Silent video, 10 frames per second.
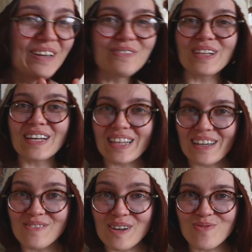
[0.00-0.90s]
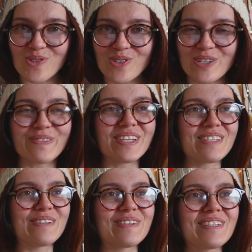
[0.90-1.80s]
feel like I'm torturing
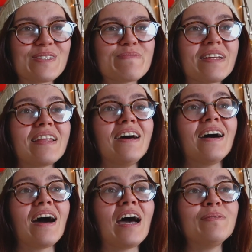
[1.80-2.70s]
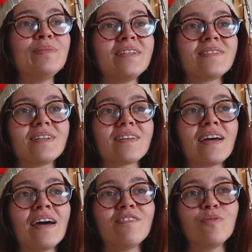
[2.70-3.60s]
myself with this, but I'm near done.
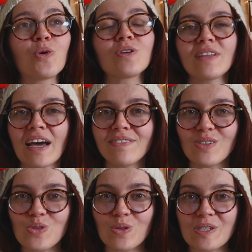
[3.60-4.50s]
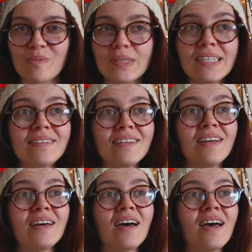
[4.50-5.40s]
I have more than half the socks complete,
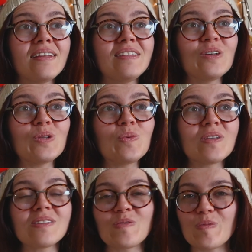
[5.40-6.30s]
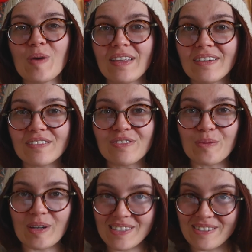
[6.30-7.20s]
and the only ones that remain are for
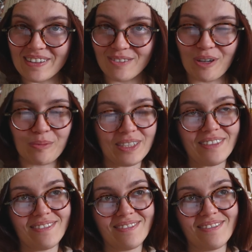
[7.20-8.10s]
my direct family